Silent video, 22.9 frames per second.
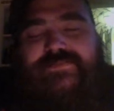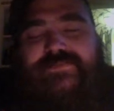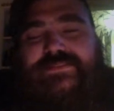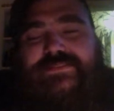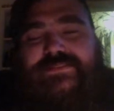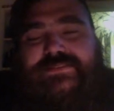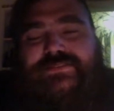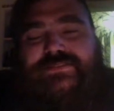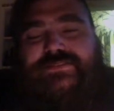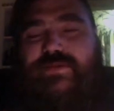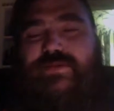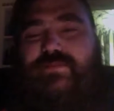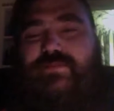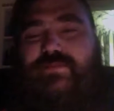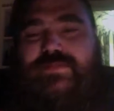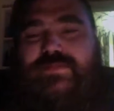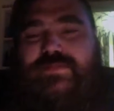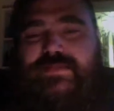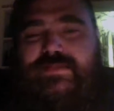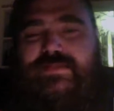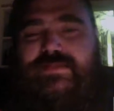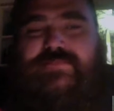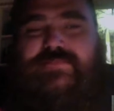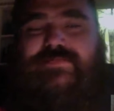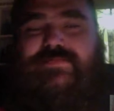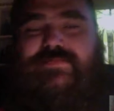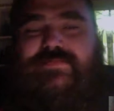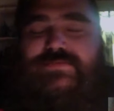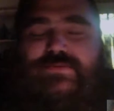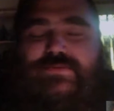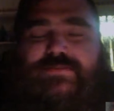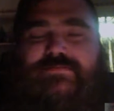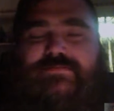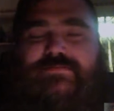it doing with the
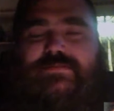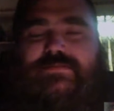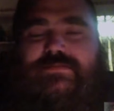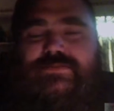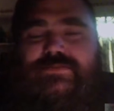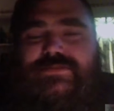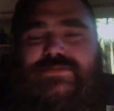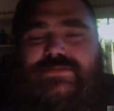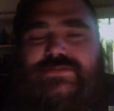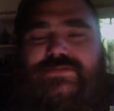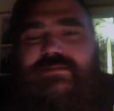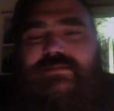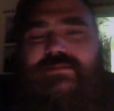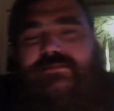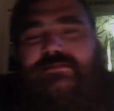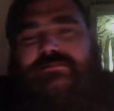Divas Revolution?